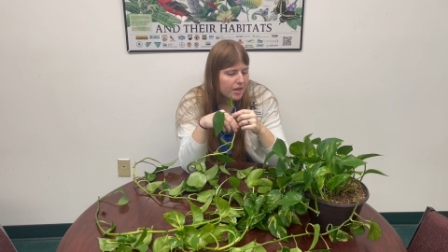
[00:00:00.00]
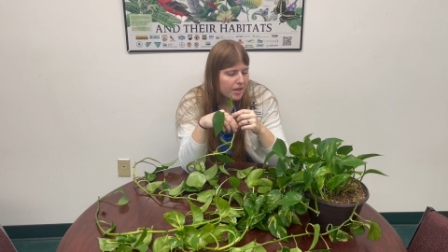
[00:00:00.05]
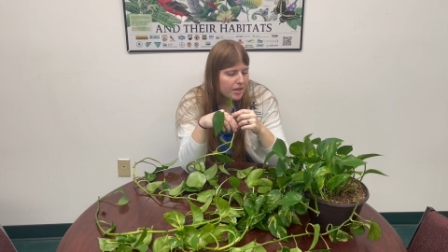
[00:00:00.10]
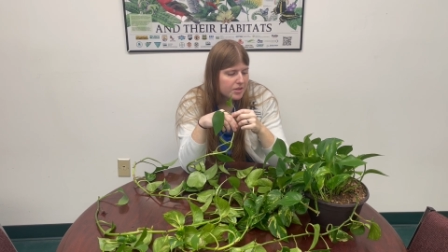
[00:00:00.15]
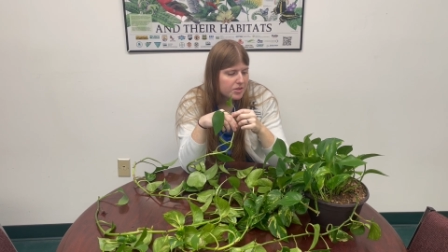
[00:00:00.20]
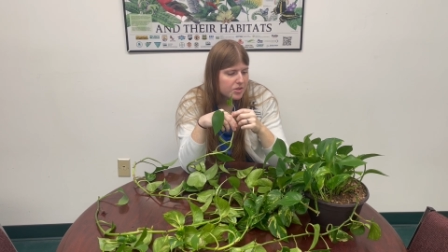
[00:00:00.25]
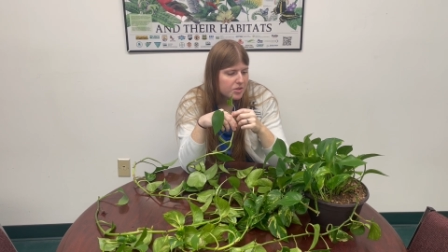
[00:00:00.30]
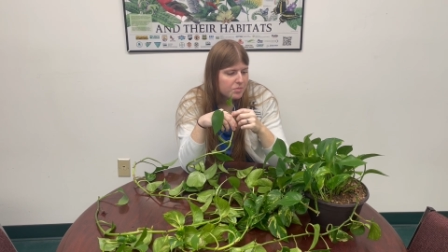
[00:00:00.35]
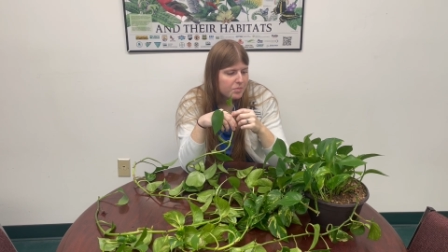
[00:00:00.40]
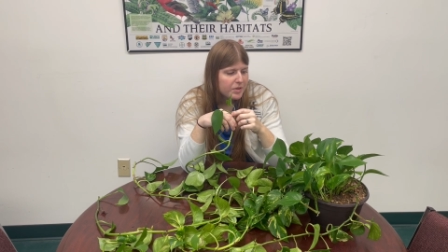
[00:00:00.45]

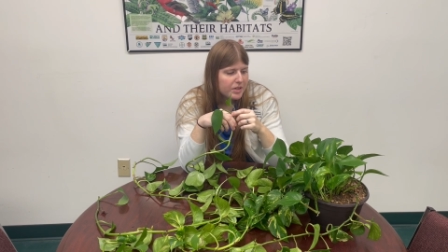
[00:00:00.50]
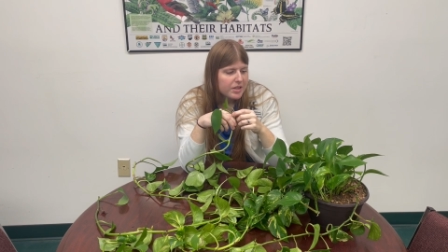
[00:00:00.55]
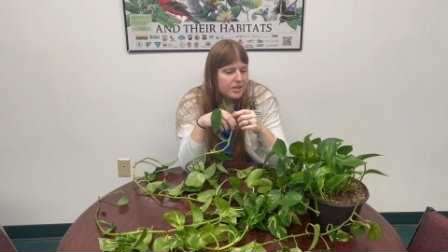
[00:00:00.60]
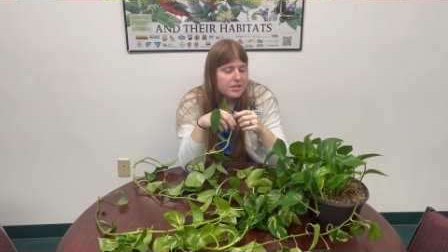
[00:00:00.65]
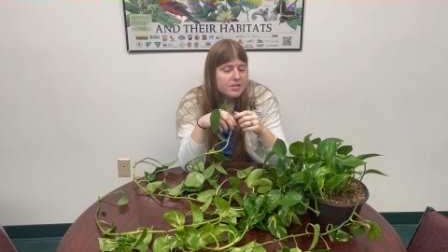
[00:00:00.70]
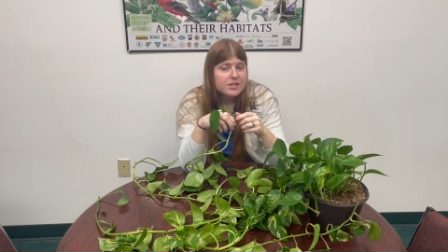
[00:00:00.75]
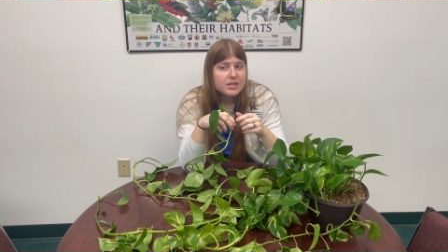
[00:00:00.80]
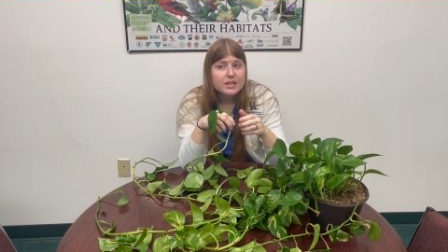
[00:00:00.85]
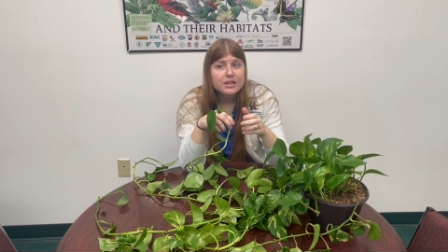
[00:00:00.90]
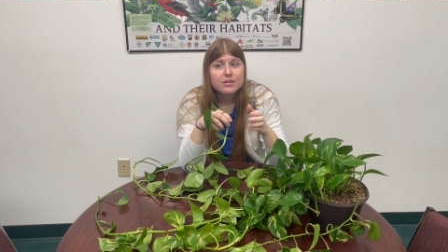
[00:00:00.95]
just
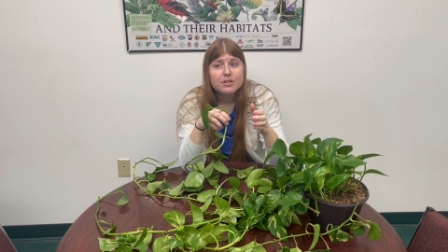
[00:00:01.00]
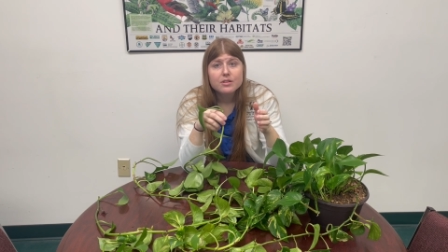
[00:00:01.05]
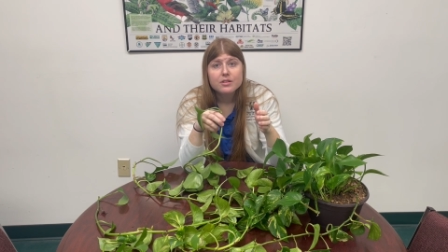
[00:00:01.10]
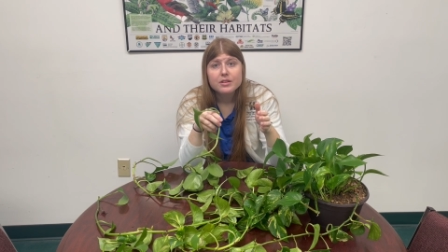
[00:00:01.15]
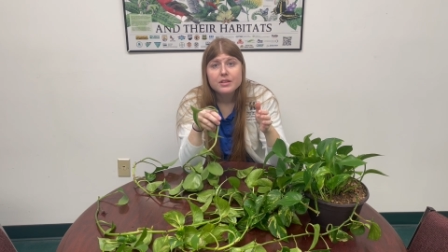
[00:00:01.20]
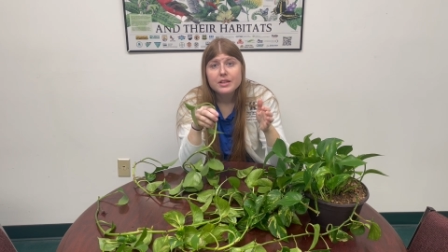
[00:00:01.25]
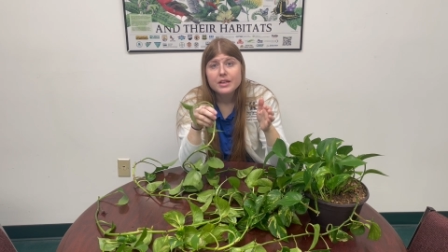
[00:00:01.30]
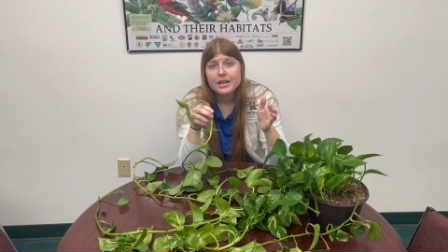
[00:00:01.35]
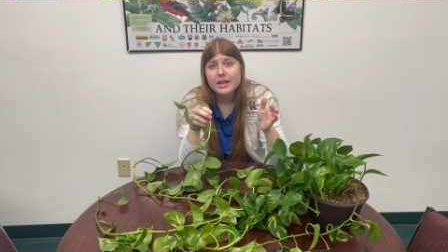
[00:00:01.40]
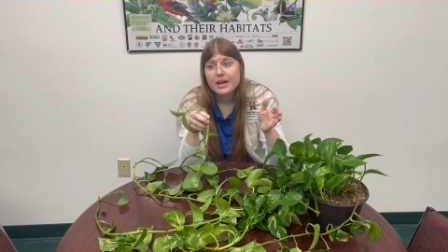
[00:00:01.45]
because it could
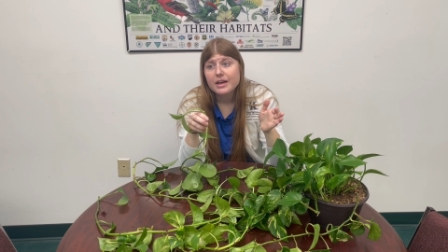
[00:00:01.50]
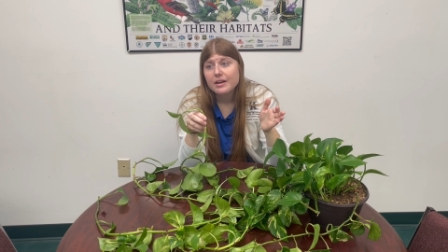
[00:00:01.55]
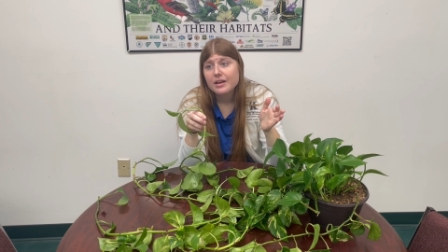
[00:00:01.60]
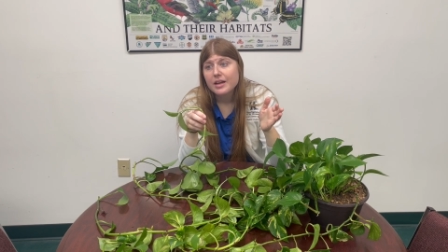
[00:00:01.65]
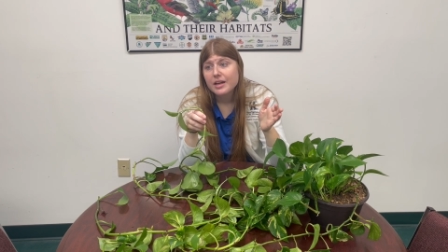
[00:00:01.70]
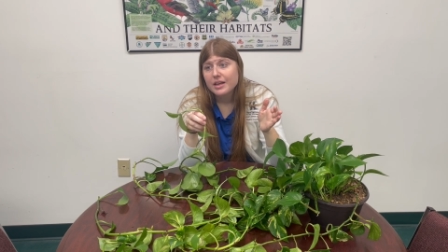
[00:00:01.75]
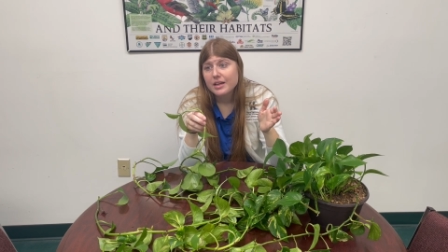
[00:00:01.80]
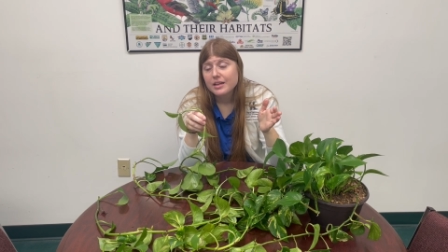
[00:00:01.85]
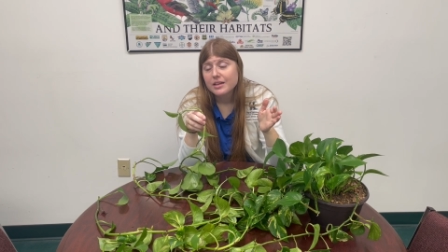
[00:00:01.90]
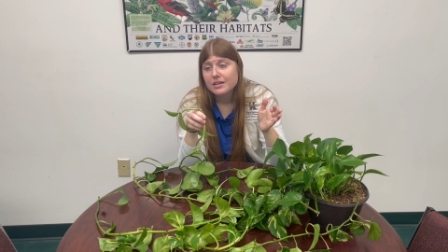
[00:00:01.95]
get out of
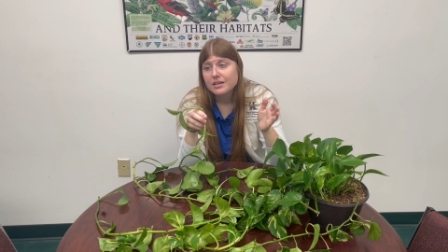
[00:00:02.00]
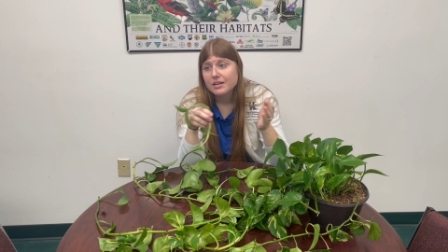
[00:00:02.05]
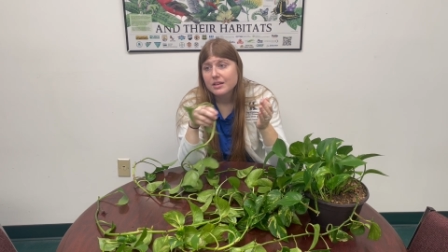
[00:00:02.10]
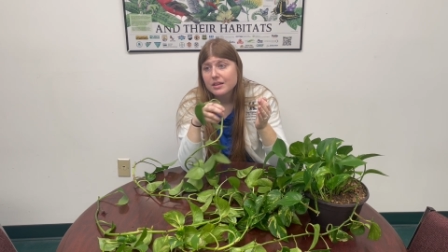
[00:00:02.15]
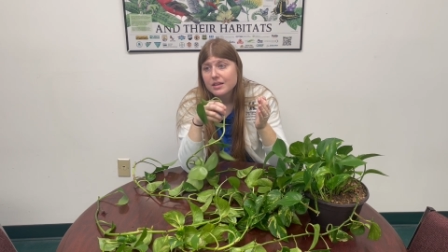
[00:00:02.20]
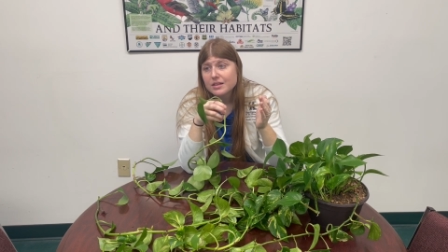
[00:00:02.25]
hand if